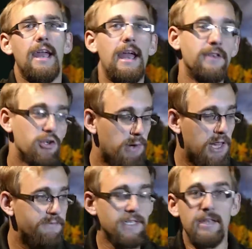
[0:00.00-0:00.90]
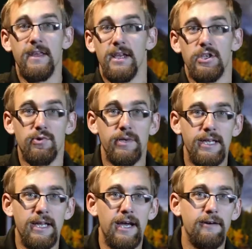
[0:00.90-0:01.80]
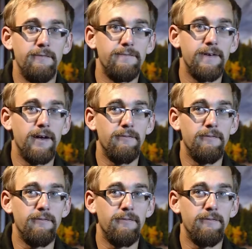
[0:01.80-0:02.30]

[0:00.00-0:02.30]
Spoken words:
and is relevant in the history of